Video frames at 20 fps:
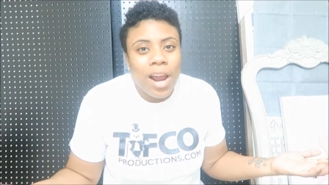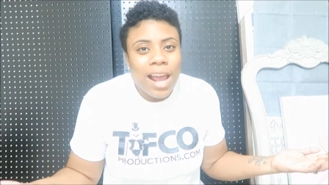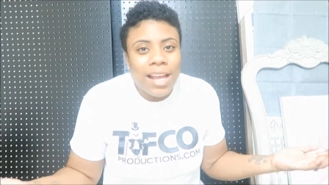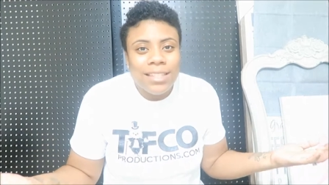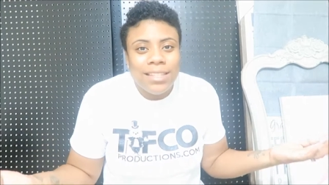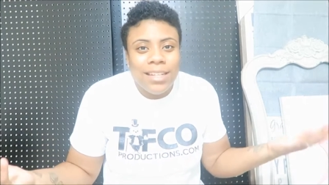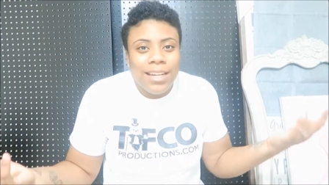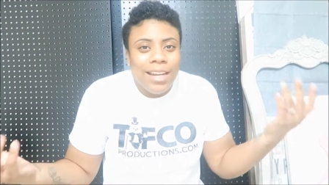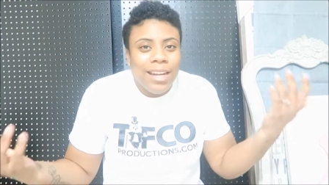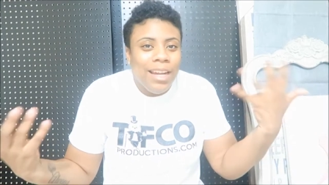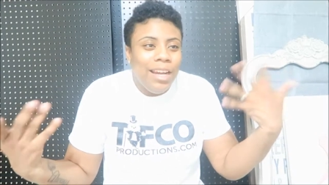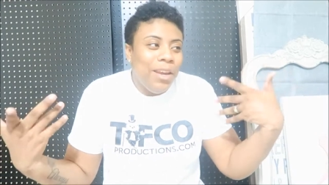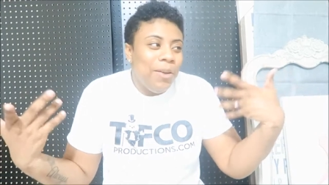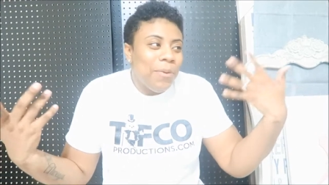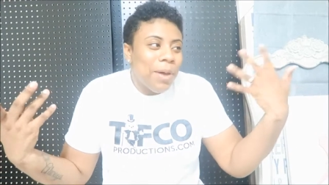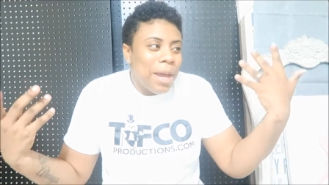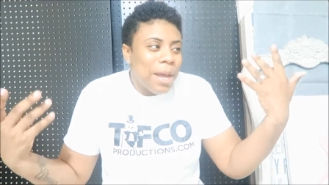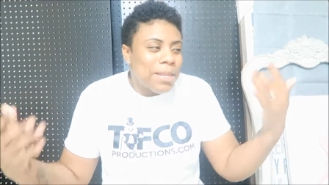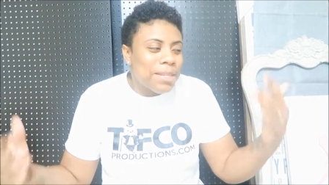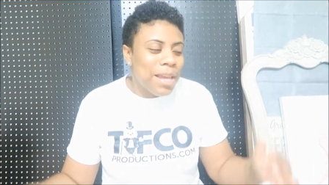cracks in it
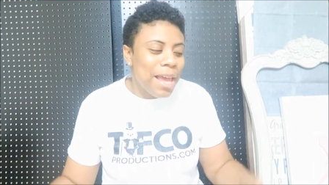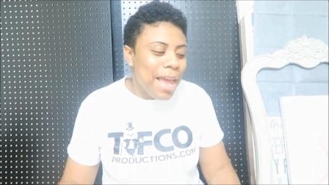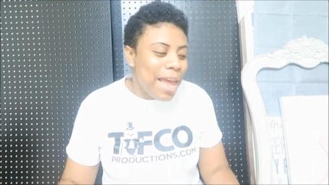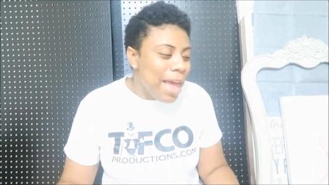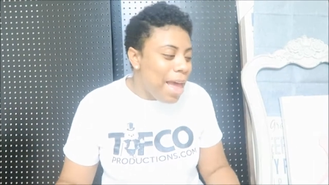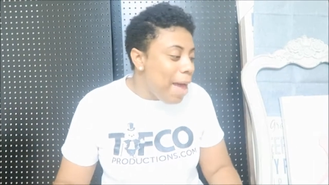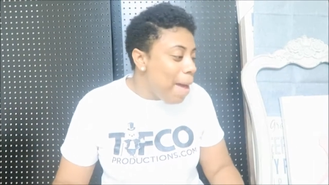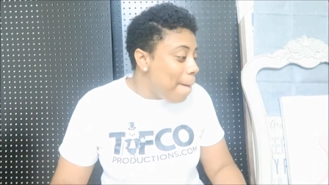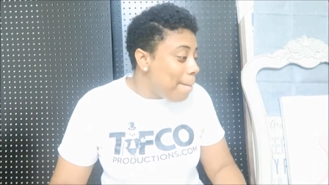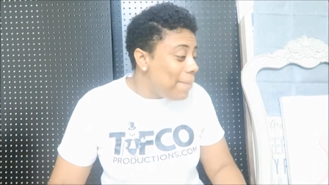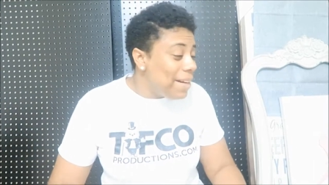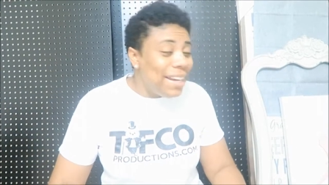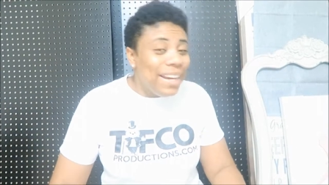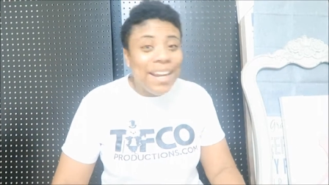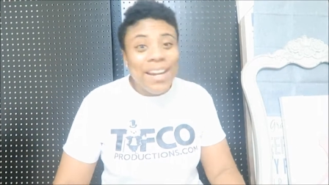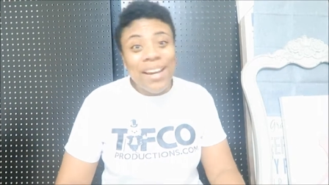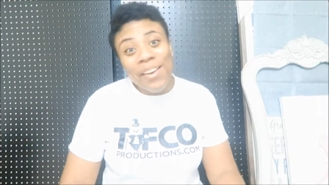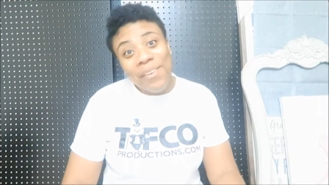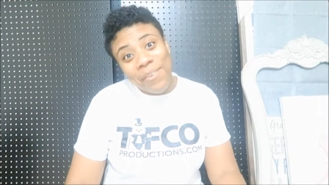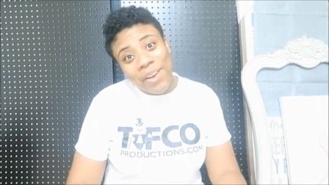anyways. But
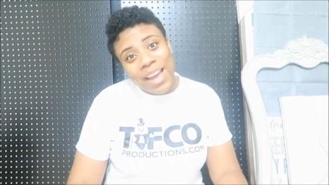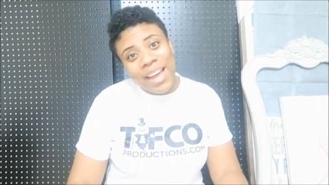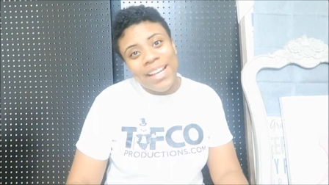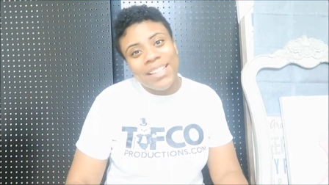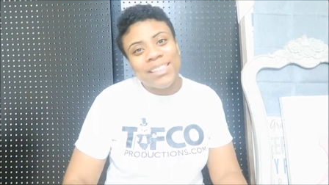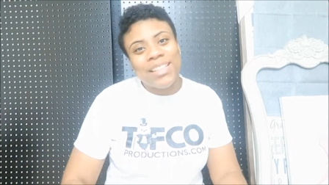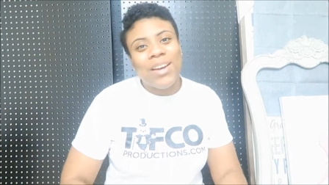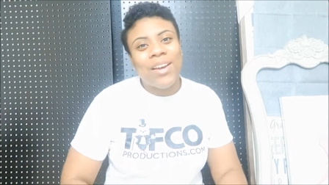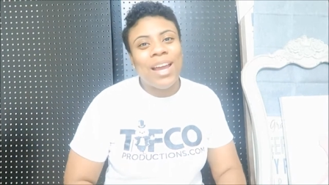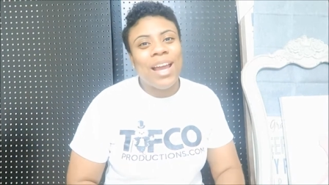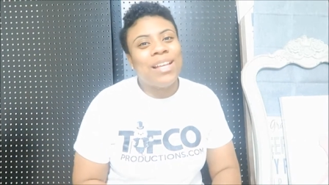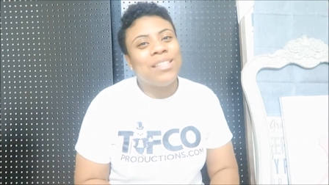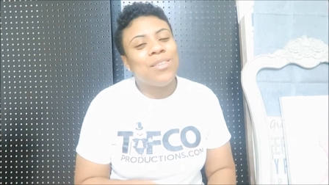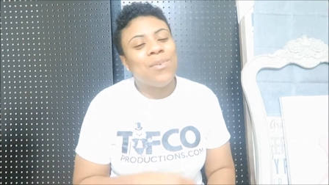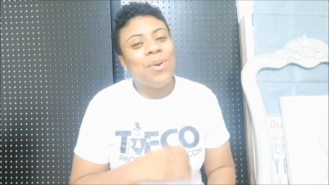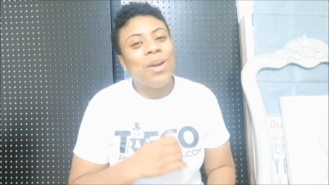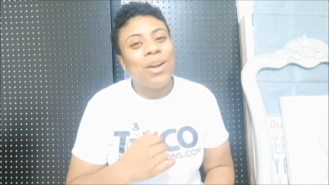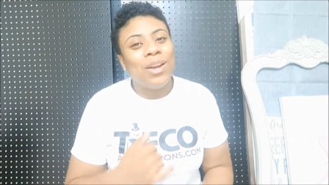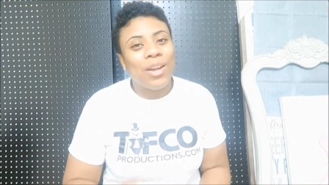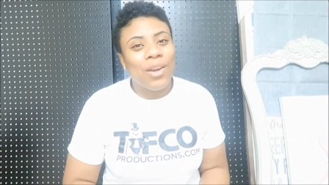anyways, okay,
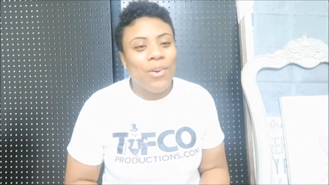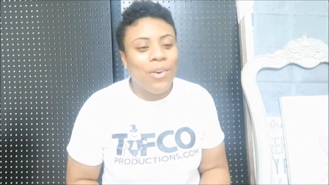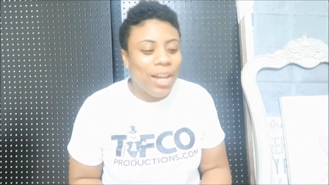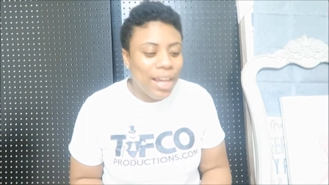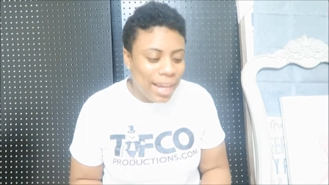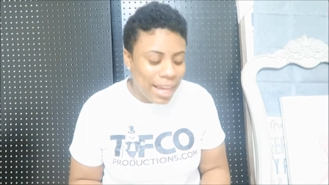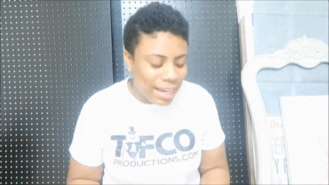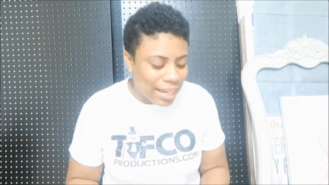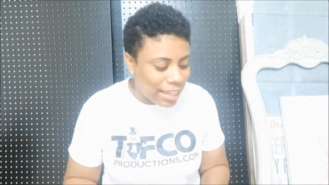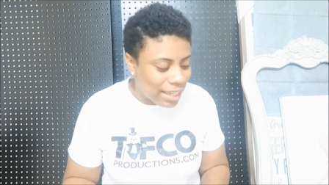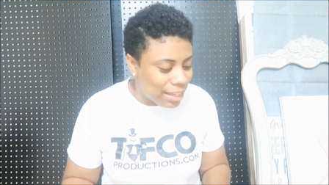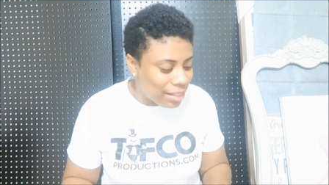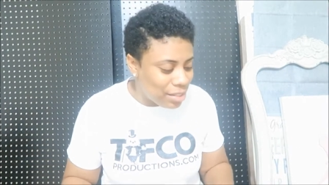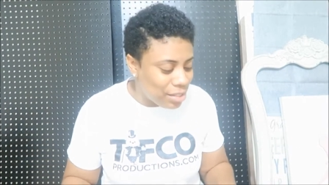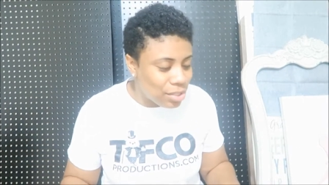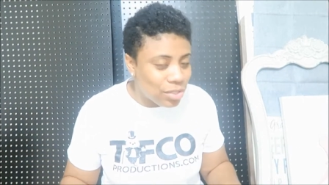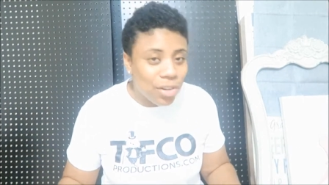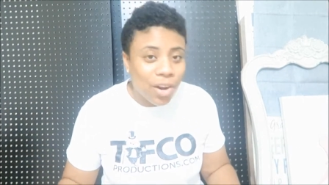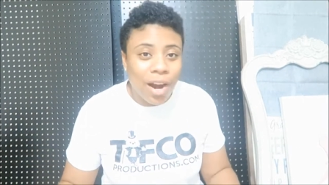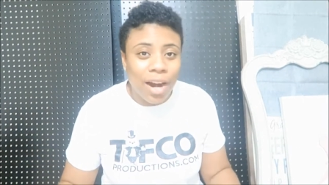so we're gonna go ahead and get
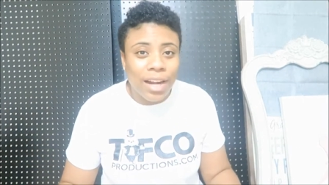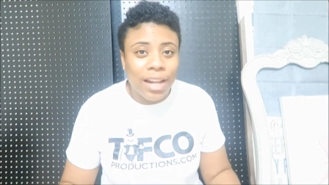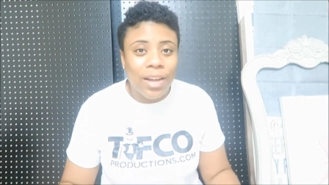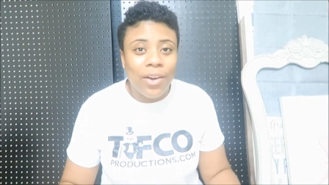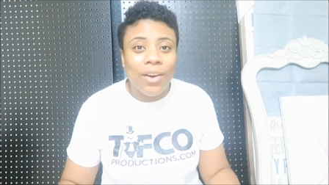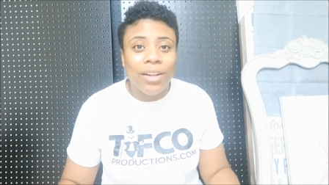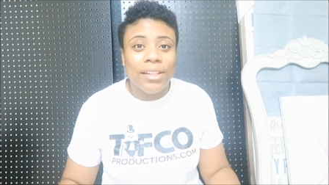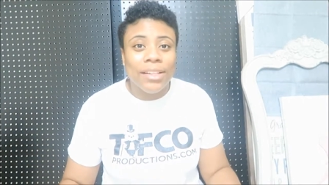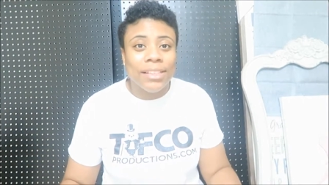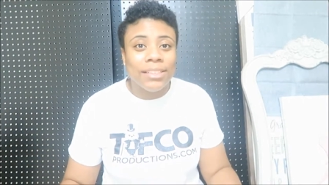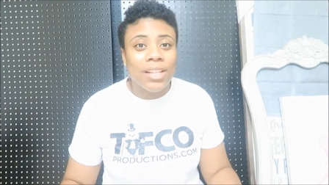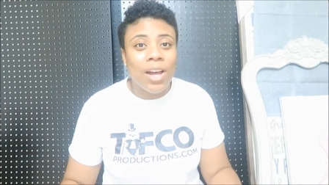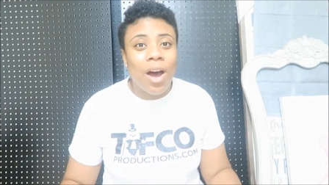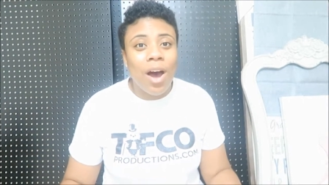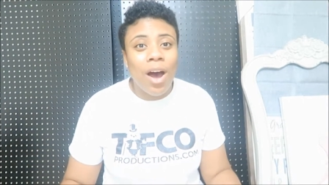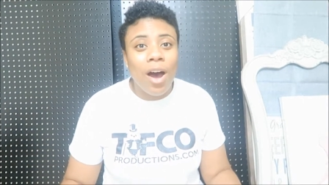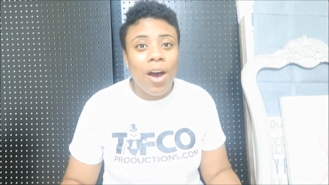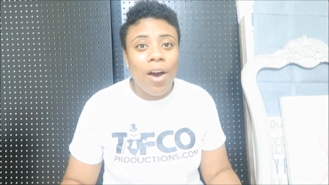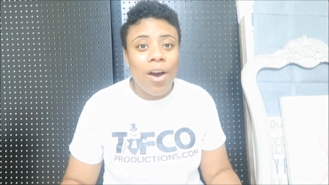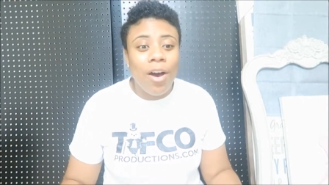started on this
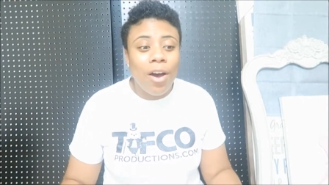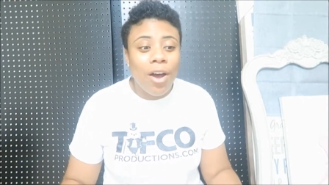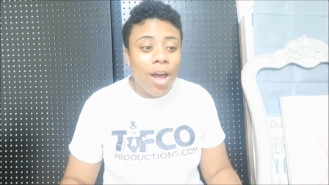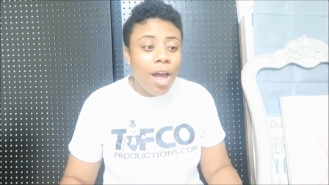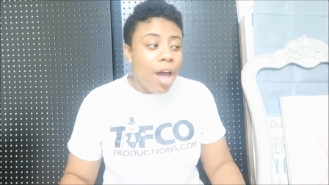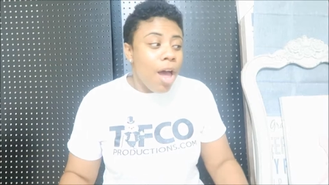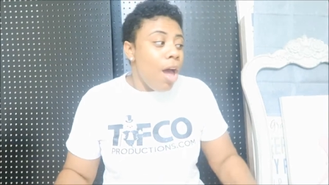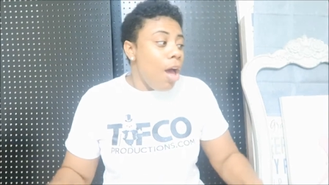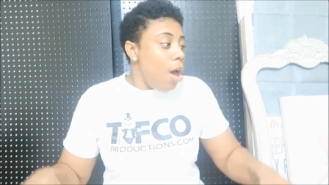haul.